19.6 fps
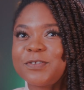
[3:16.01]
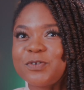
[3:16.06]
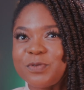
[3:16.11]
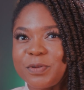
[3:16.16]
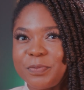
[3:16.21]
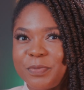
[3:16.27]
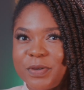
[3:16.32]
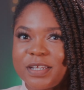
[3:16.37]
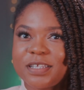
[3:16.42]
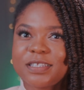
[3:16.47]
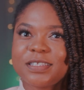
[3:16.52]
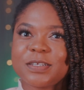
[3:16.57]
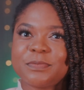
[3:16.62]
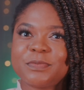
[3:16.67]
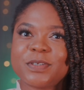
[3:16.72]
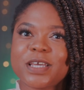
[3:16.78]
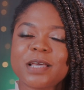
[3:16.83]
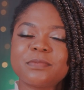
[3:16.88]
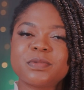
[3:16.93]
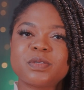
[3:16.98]
to repeat it
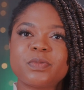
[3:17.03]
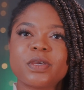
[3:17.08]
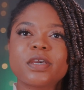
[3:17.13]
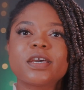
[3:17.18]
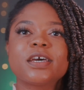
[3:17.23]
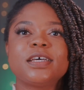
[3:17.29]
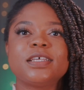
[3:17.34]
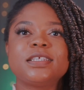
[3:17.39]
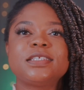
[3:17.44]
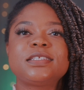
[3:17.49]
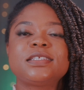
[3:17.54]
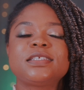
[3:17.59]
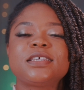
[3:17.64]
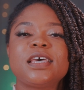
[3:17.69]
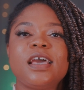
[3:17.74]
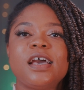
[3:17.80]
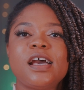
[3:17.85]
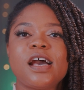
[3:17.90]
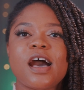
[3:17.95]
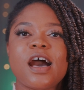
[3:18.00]
sometimes because
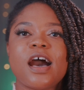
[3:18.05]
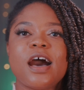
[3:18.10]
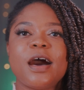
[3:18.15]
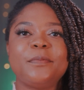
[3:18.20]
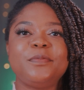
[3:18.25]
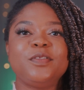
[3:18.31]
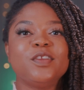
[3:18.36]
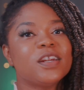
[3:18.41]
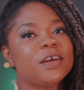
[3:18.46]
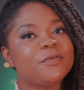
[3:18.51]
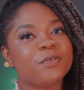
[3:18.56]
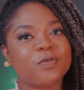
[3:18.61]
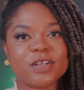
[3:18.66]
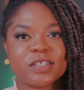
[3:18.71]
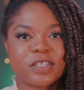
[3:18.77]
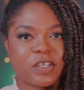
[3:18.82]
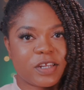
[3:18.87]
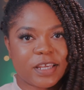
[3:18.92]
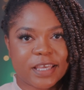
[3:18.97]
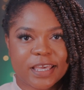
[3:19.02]
not everyone
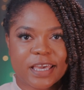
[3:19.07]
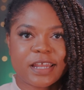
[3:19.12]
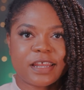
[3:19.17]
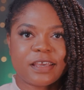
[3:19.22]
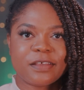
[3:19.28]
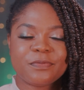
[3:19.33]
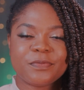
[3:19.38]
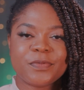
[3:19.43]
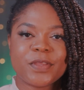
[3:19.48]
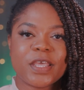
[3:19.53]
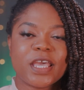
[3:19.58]
is going to get it.